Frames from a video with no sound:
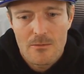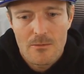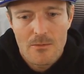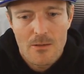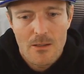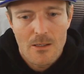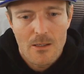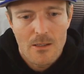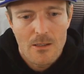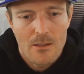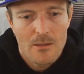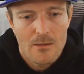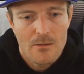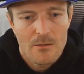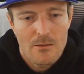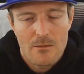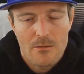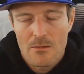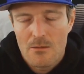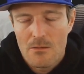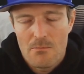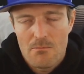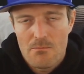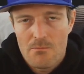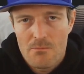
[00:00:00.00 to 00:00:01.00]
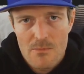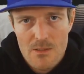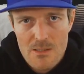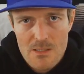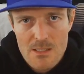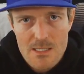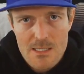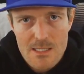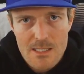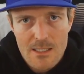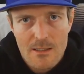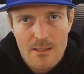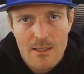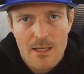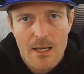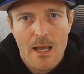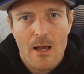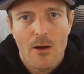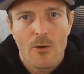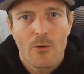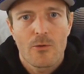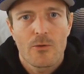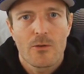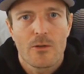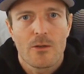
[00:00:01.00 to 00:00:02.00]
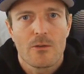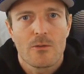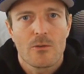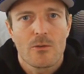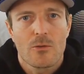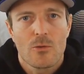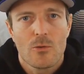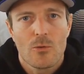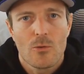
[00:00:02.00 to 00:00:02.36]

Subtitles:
it still allows us to